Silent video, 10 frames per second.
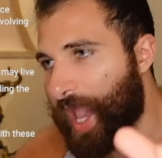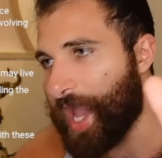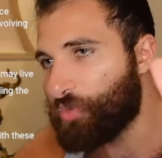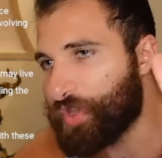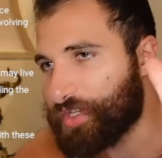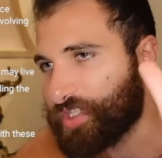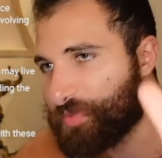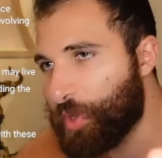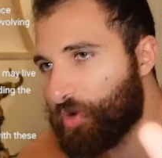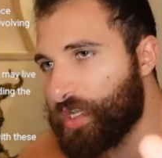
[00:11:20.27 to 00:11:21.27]
and we
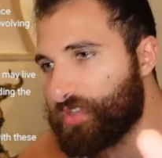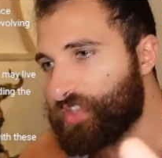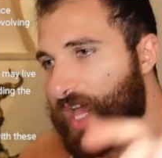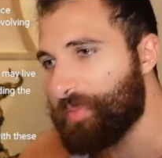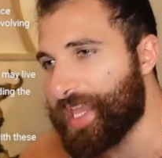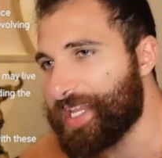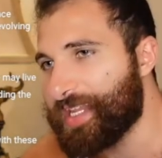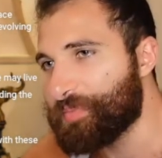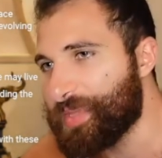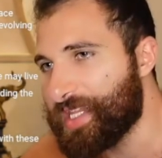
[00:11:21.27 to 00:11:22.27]
experience them in an
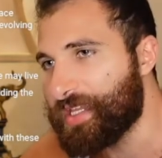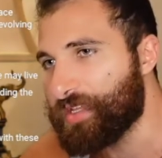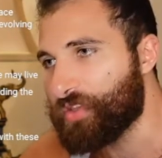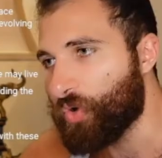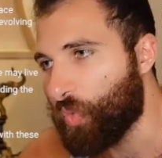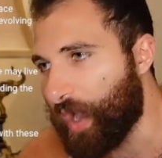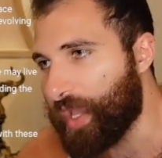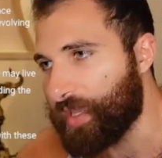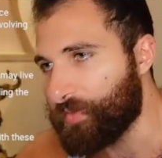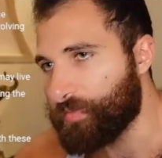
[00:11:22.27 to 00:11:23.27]
immediate
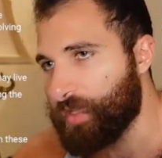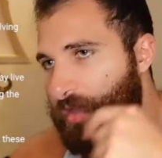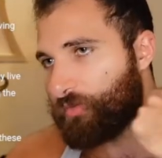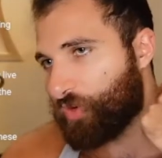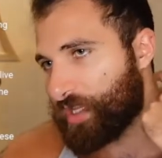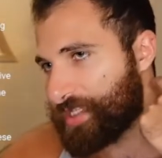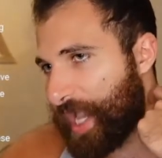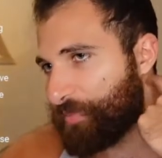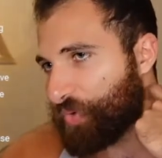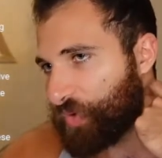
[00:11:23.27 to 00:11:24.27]
way. For
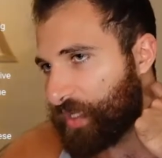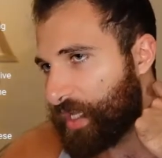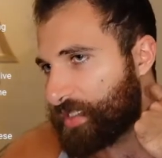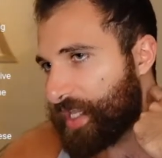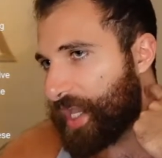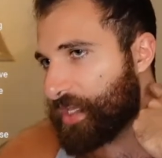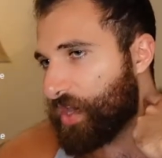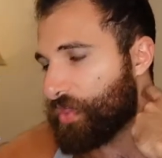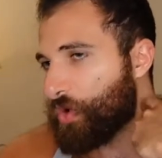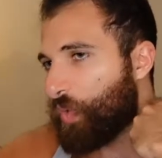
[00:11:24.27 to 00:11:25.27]
example,
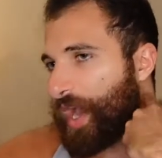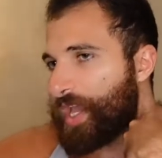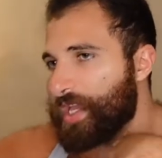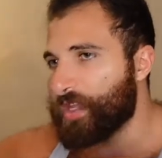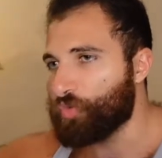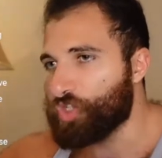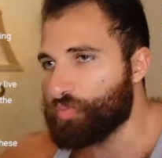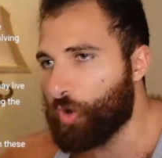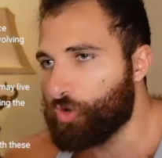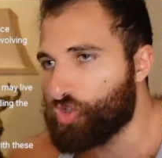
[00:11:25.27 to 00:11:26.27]
take the way in which
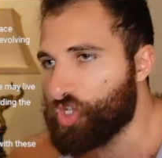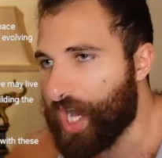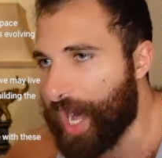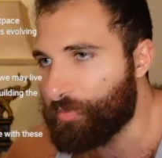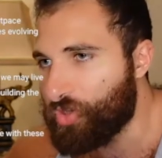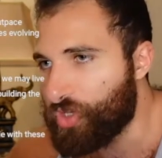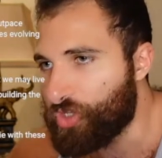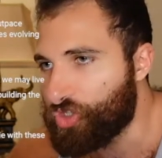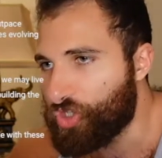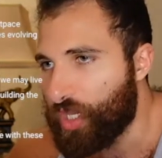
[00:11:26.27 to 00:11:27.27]
most
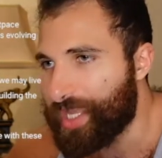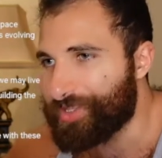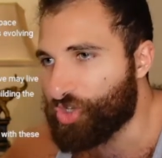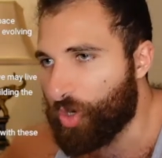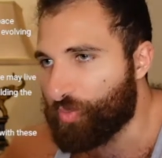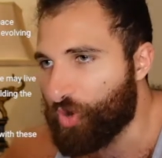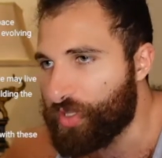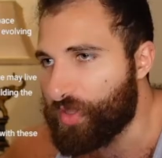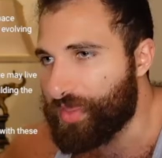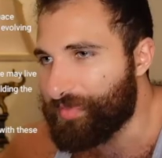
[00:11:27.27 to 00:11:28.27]
communists
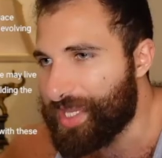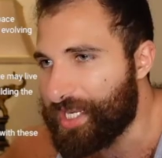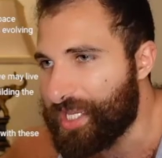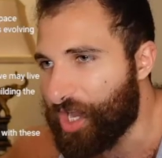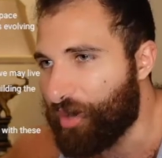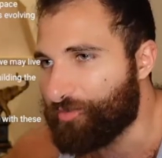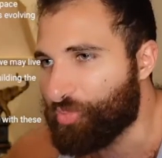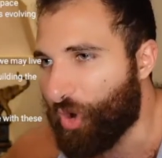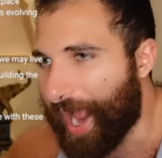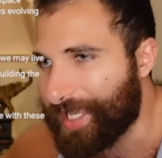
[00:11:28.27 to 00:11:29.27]
interpret the meaning of
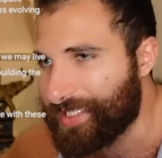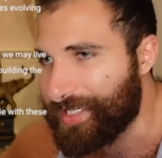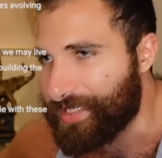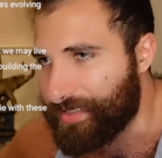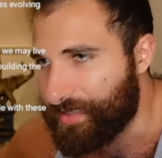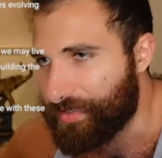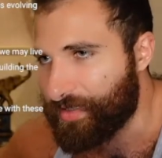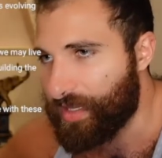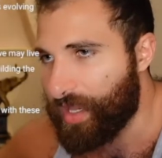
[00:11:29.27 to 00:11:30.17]
praxis.